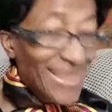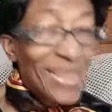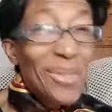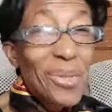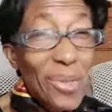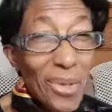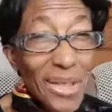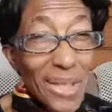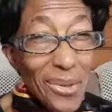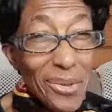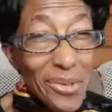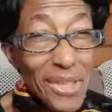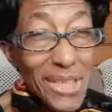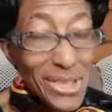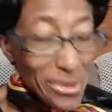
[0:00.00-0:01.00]
You know I look
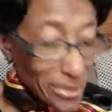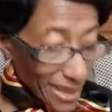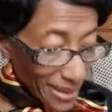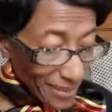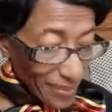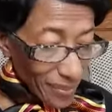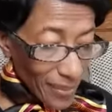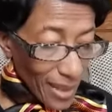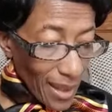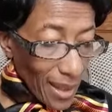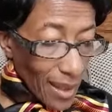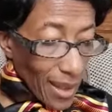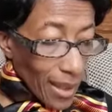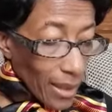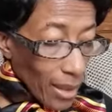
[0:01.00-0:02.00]
crazy, right?
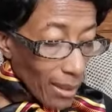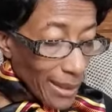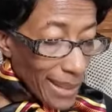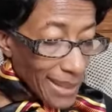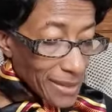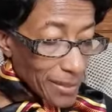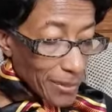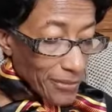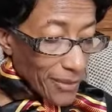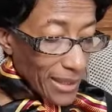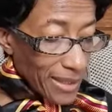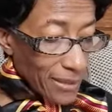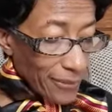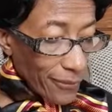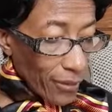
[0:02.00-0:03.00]
God has
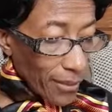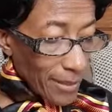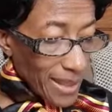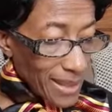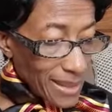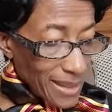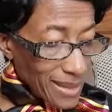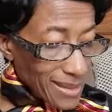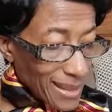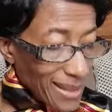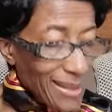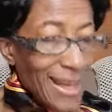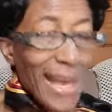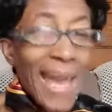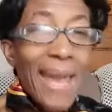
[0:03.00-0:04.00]
provided for my needs
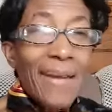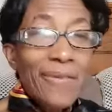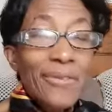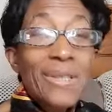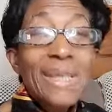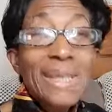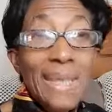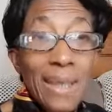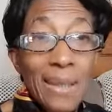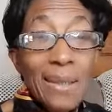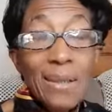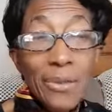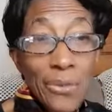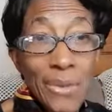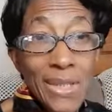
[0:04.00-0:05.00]
in every
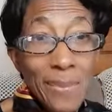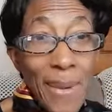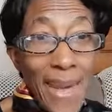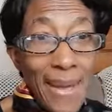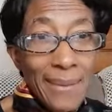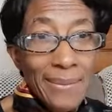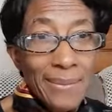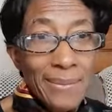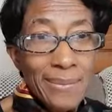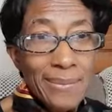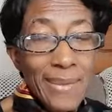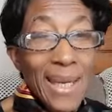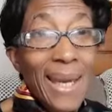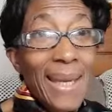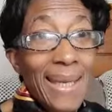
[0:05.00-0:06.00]
single respect.
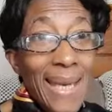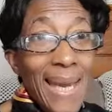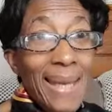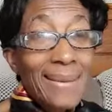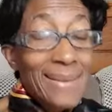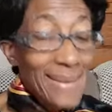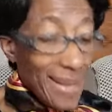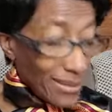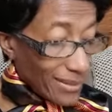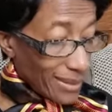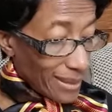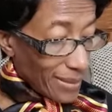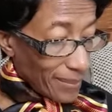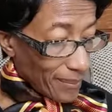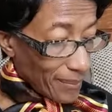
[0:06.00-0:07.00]
I lack
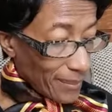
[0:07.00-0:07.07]
nothing,